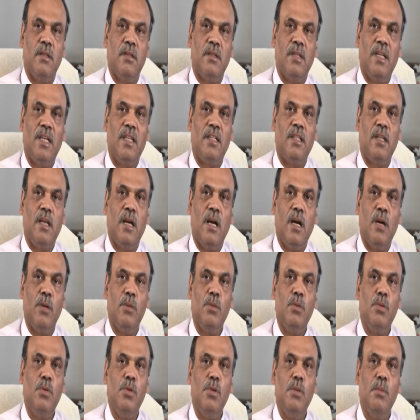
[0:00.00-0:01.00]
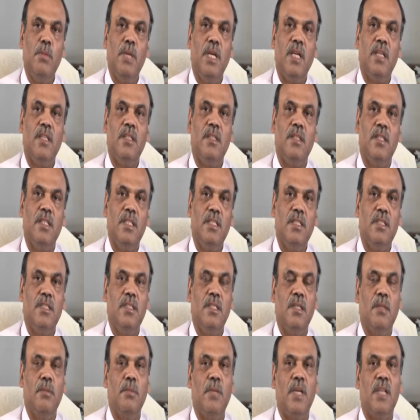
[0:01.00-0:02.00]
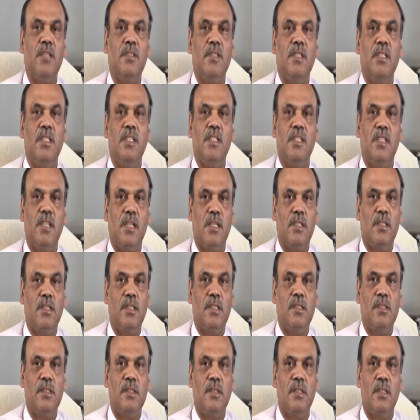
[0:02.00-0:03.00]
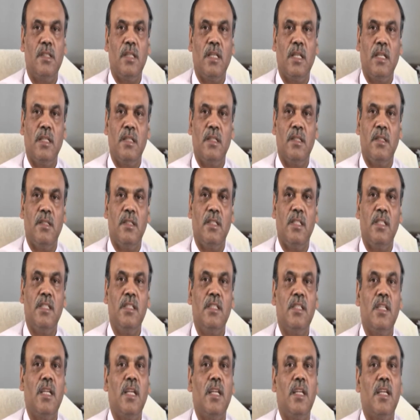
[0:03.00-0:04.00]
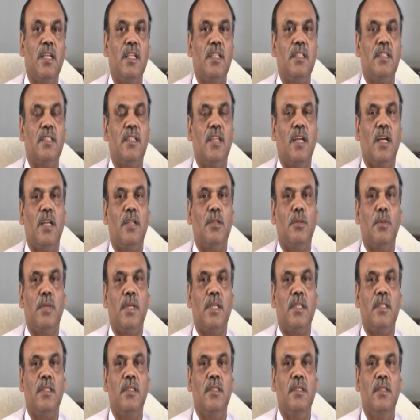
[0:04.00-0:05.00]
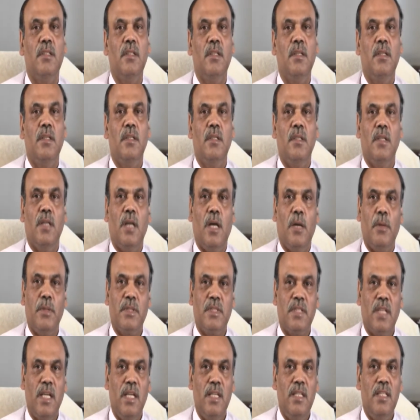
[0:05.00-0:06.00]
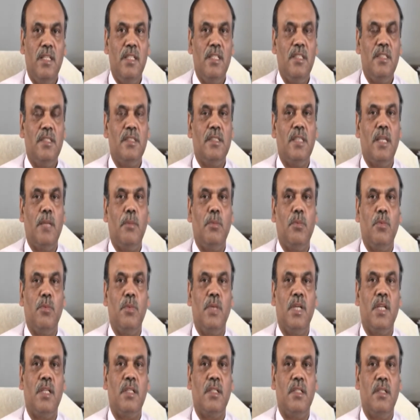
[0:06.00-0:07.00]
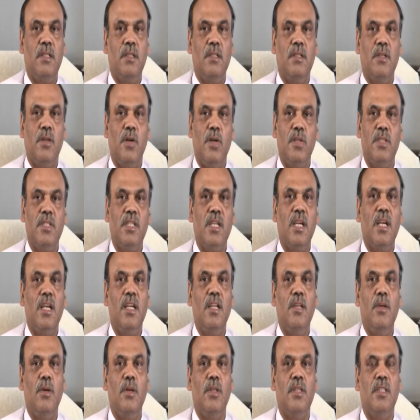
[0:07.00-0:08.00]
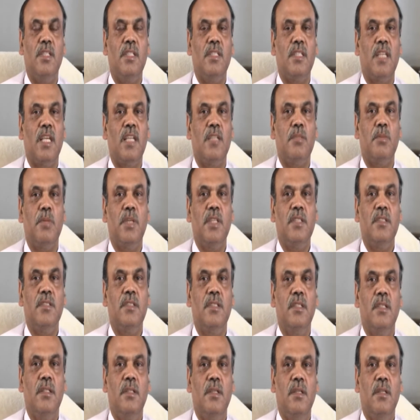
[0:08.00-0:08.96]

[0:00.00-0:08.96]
that how do we make these masonry structures resistant against earthquake. Our scientists have worked constantly on these aspects.